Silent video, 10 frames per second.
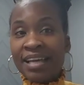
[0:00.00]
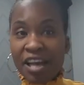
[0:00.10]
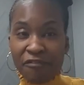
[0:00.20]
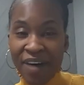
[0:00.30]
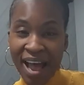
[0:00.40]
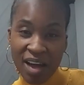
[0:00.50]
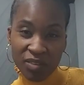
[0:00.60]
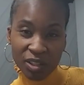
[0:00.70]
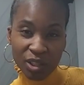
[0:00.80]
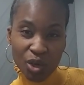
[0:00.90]
If I have a
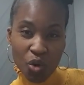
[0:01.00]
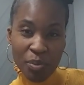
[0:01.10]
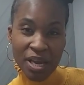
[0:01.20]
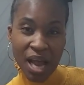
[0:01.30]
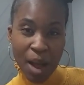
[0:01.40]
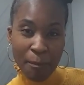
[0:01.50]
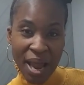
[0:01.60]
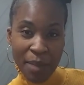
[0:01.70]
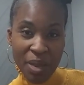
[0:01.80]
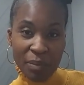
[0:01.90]
little bit, I
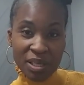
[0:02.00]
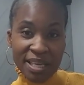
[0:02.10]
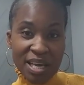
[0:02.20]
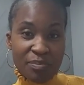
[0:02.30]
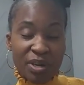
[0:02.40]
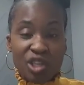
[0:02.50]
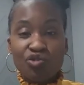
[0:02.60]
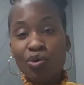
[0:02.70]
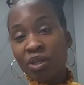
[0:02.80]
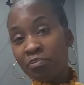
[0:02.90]
might be able to take a
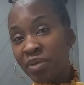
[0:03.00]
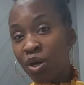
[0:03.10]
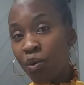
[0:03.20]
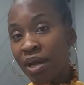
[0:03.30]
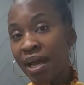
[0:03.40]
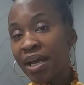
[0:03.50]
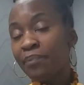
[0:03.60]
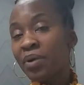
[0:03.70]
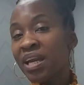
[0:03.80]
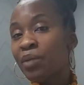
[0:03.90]
Benadryl and be okay,
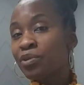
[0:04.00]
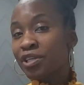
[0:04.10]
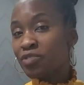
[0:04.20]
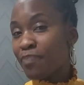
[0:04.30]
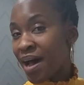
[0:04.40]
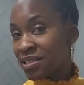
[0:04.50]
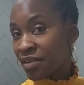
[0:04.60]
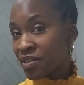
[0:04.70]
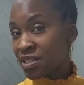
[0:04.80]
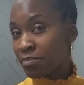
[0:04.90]
but it would just mask
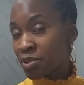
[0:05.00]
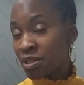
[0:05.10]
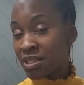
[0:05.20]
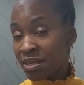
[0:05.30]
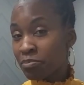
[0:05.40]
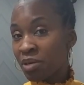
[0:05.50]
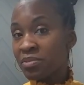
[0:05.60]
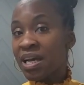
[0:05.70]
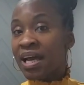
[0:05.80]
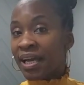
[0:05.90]
the
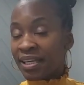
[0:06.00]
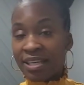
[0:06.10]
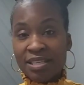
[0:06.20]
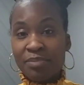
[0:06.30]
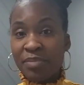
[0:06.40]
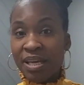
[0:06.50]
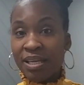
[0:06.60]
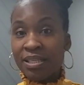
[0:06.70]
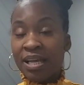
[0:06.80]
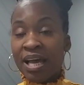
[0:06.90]
symptoms. It doesn't mean
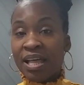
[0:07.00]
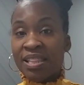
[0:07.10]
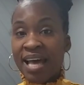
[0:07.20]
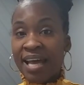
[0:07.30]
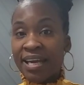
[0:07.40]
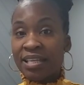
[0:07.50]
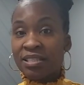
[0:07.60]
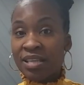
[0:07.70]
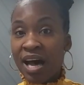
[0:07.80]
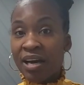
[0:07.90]
that it's
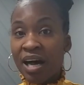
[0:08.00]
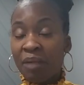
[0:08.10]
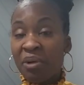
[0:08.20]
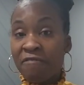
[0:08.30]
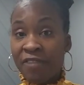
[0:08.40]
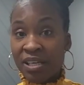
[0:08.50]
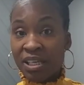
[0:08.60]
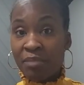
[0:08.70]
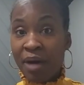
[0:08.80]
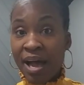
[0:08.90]
not
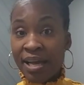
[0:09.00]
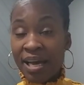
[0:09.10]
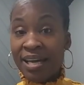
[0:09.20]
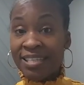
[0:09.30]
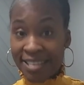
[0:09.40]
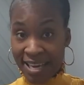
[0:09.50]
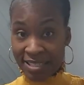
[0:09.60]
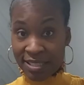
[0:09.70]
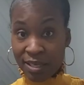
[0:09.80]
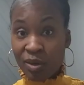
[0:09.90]
affecting my
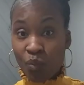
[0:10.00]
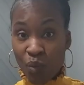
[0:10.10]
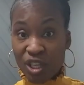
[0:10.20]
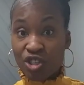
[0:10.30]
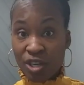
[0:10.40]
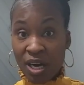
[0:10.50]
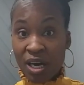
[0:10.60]
intestine, which